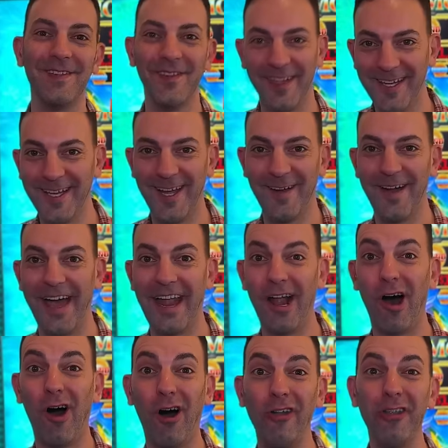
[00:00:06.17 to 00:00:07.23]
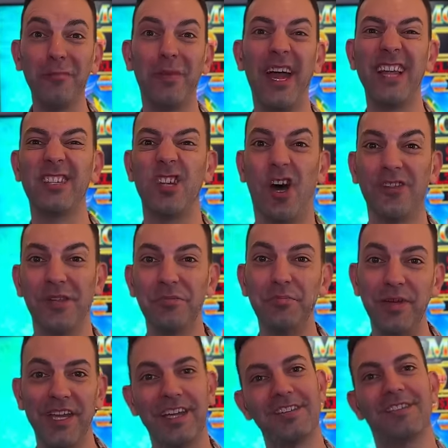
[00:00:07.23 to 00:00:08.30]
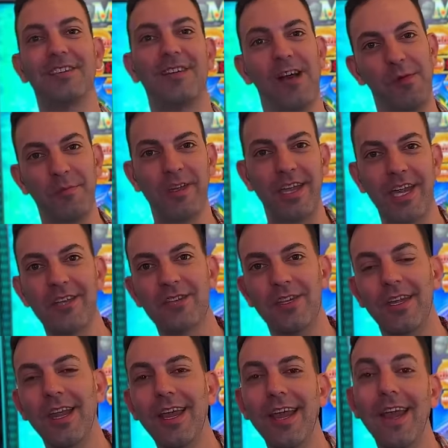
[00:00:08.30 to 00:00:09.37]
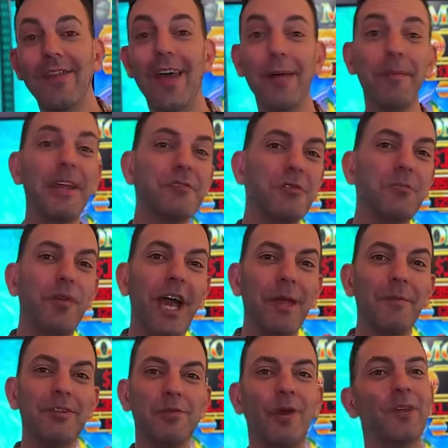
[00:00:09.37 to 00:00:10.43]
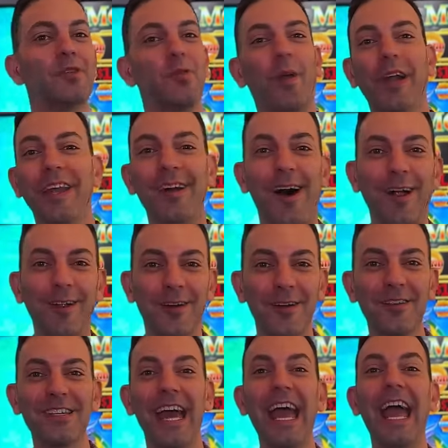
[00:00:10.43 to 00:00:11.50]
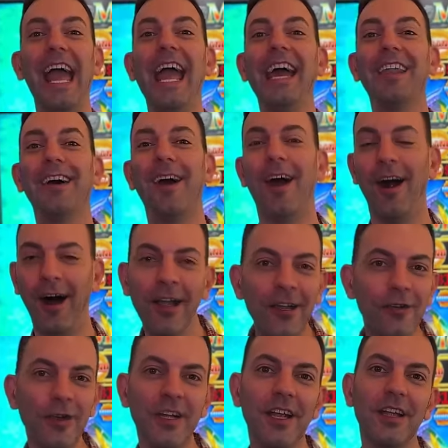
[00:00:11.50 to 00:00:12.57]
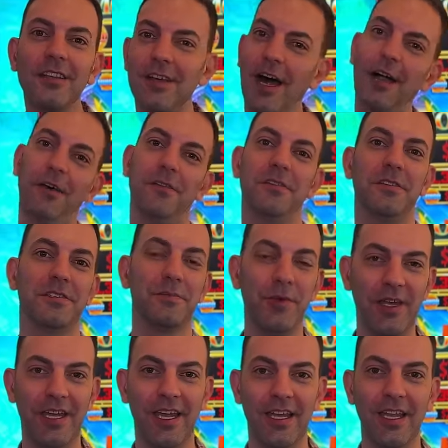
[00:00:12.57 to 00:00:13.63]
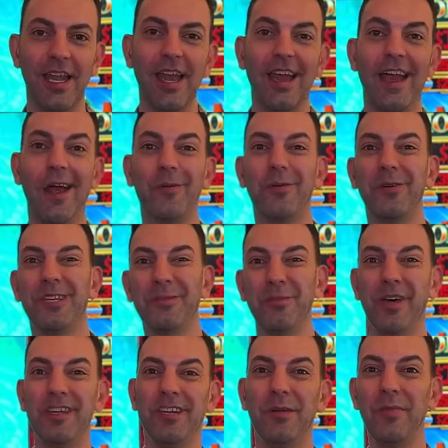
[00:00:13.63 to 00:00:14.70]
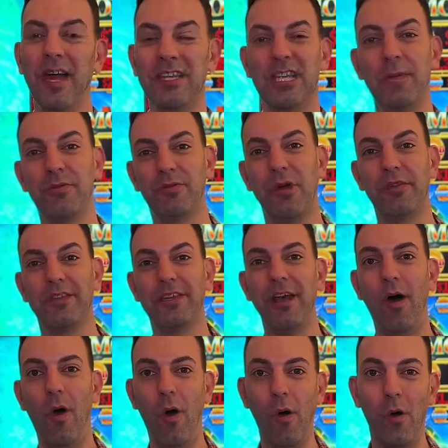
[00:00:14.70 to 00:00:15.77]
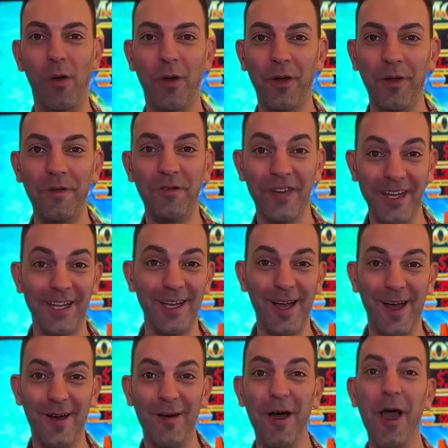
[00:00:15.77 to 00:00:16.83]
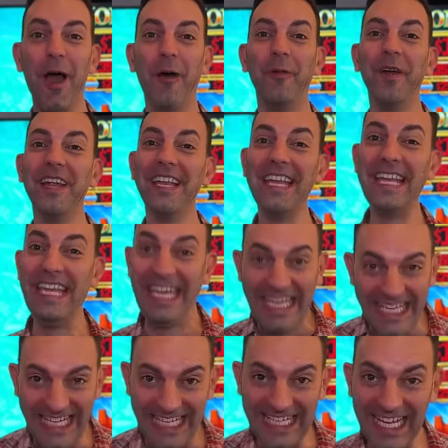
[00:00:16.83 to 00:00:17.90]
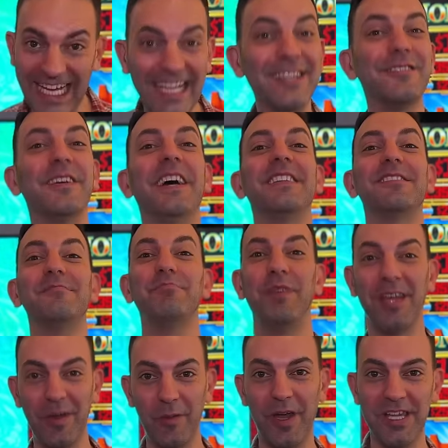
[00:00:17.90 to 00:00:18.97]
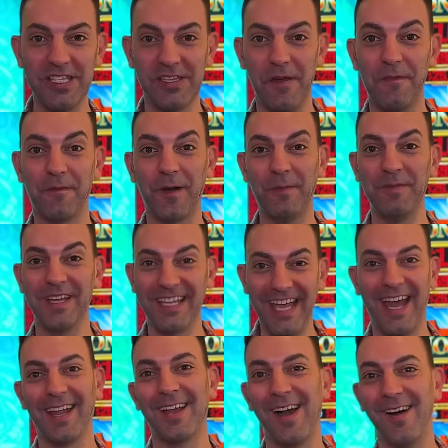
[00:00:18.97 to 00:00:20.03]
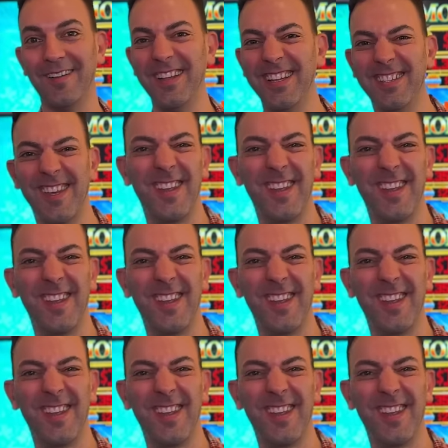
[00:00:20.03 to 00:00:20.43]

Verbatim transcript: video at all the bets on the biggest denomination. That means we're playing between $20 and $100 a spin, and we're splitting our bets up throughout the whole video. We need uh, to hit some big wins from the get-go. Let's,